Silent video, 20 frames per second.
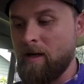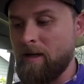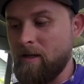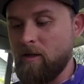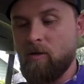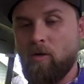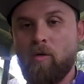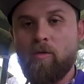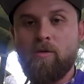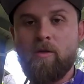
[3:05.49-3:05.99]
I need
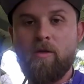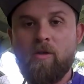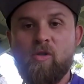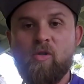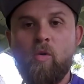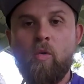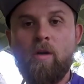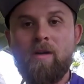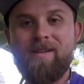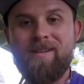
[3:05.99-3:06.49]
to go to the
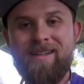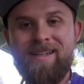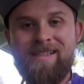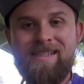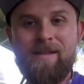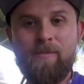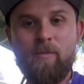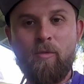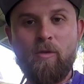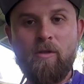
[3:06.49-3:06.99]
store, get
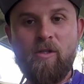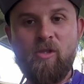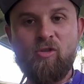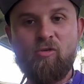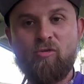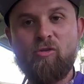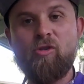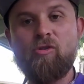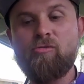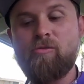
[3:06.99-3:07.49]
some more
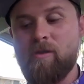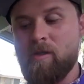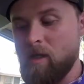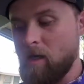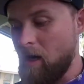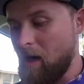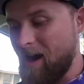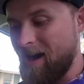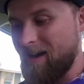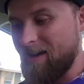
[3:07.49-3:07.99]
screws.
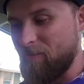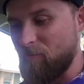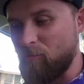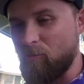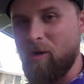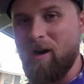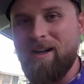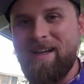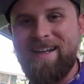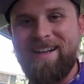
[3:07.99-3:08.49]
I'm
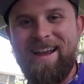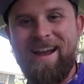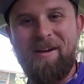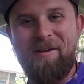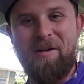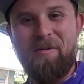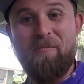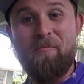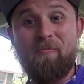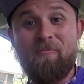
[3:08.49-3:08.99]
running
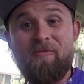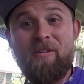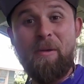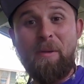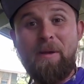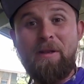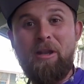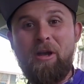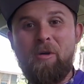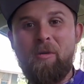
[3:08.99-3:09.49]
out. I'm
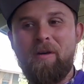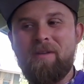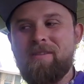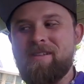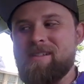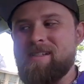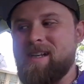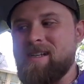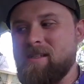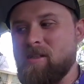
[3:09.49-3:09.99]
very low on
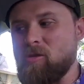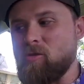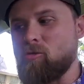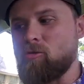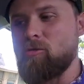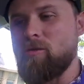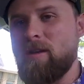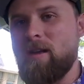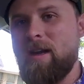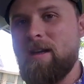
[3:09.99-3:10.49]
the size of
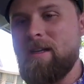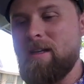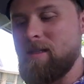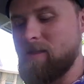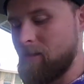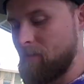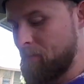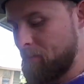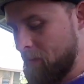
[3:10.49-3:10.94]
screw that I need.